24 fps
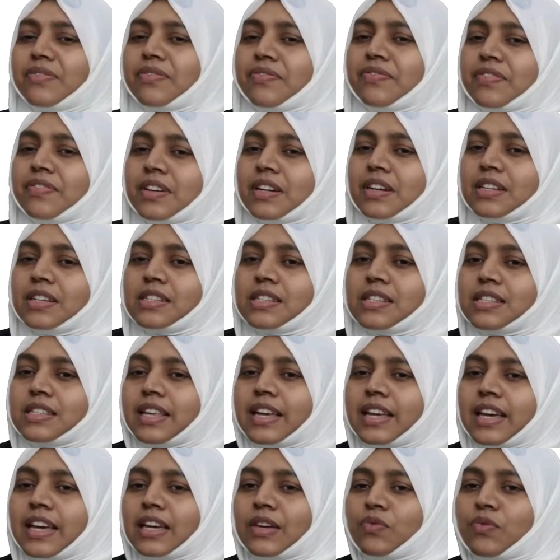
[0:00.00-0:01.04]
And the first
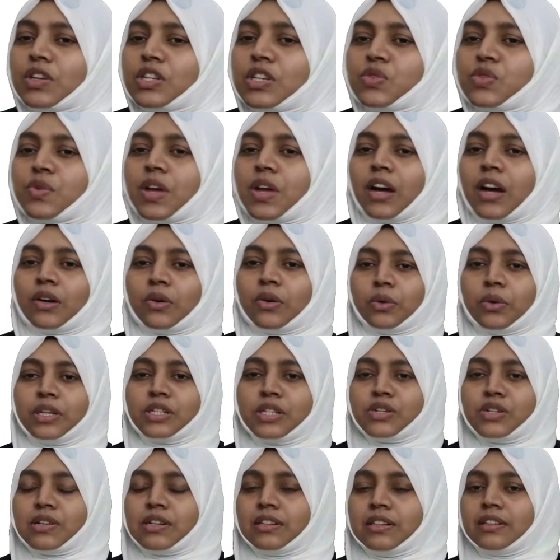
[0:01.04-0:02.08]
thing which we are
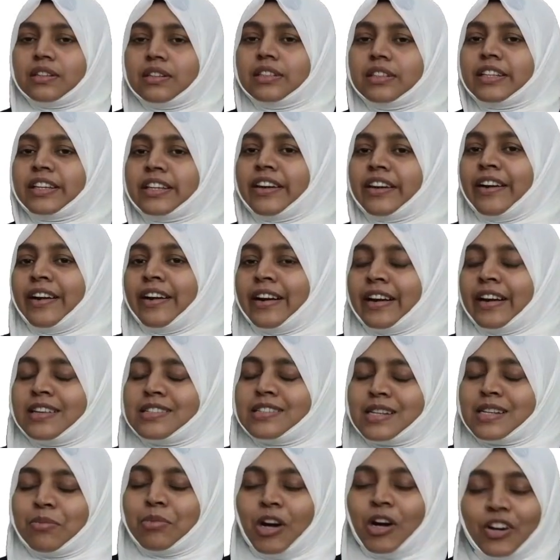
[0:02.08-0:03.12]
going to learn here
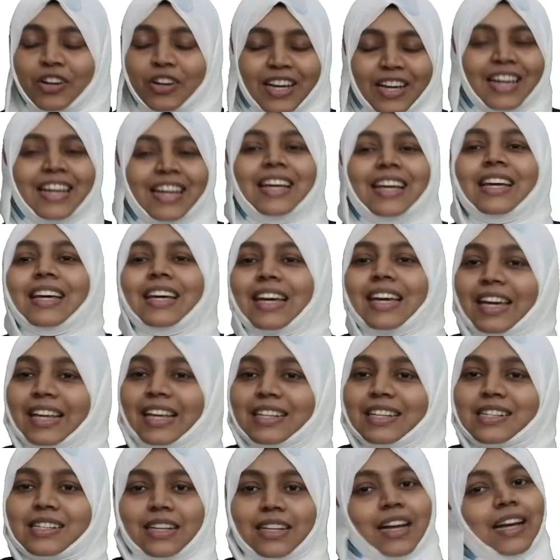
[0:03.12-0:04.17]
is about
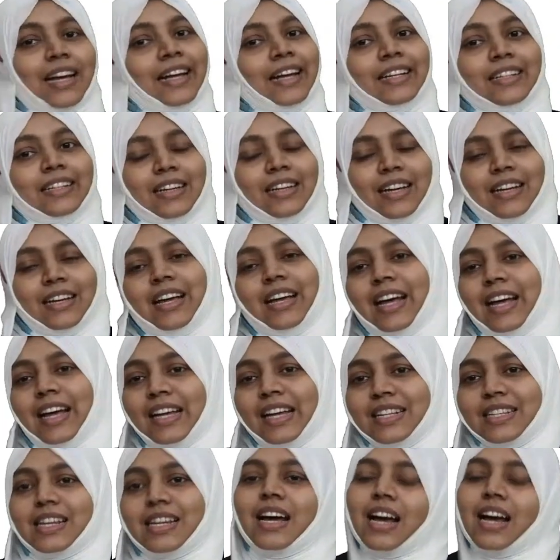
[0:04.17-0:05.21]
inside
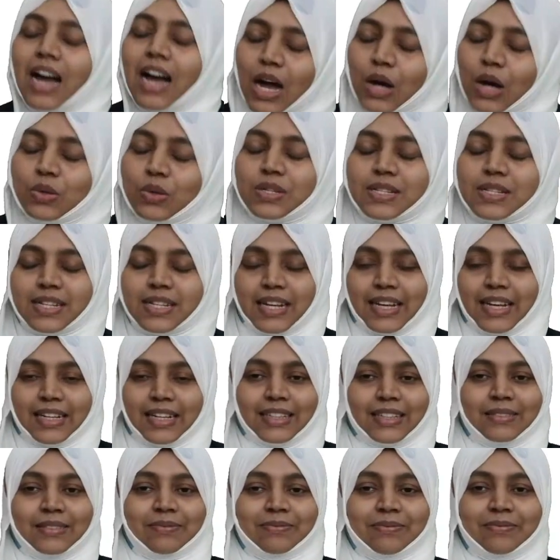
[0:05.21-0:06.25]
and
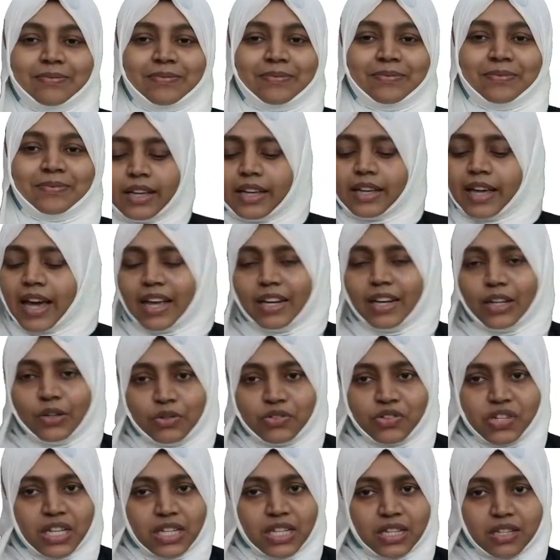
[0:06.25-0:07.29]
outside. Can you
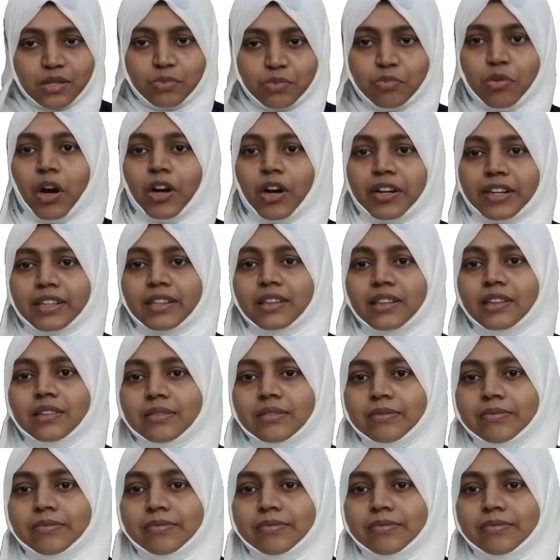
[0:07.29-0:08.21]
see this bottle?